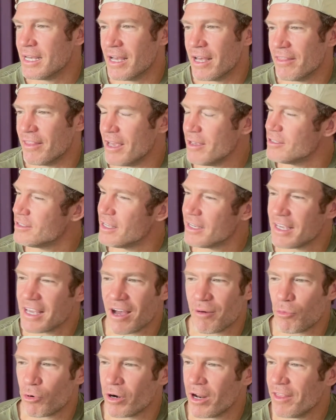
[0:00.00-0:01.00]
they stick
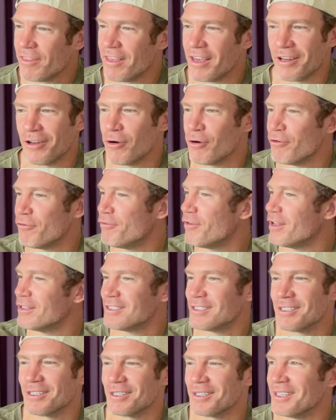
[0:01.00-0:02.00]
out more than anything. No
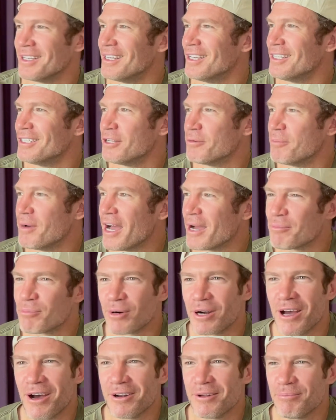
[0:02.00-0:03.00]
offense to Mac
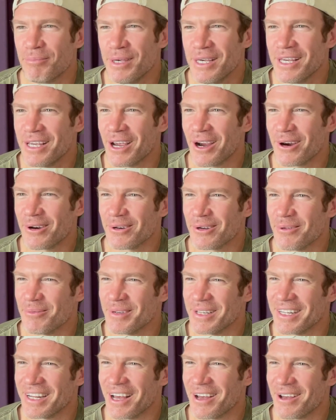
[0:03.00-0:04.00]
Brown and Pete Carroll. I
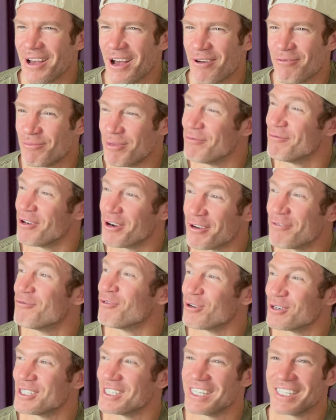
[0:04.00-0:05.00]
mean, I've been very
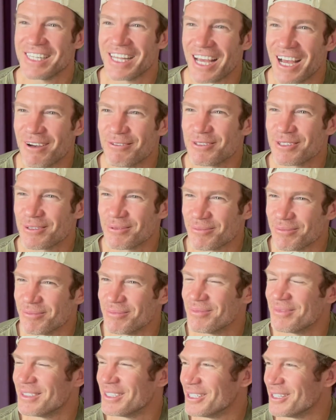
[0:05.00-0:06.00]
fortunate to have some,
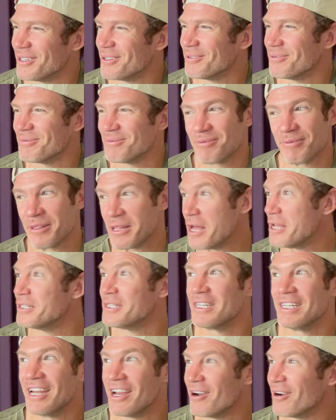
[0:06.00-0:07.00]
you know,
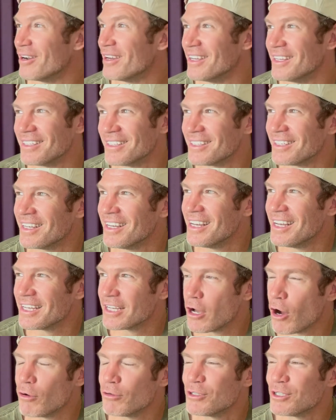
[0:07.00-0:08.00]
legendary
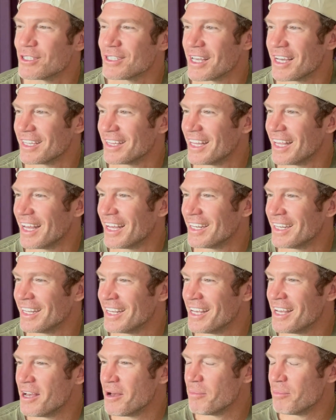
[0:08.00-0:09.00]
coaches like that,
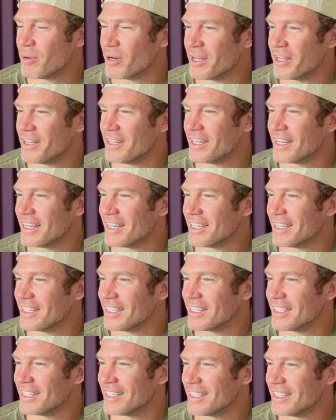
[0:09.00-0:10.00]
but
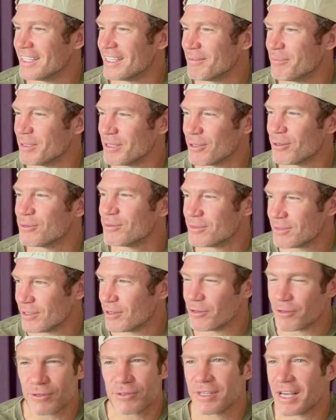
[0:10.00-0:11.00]
those
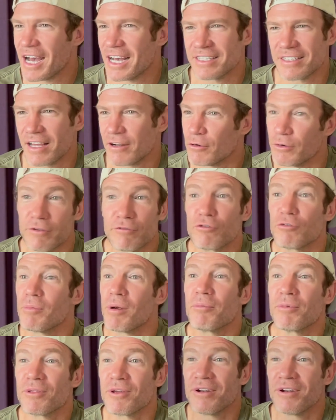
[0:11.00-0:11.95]
guys, I don't even remember their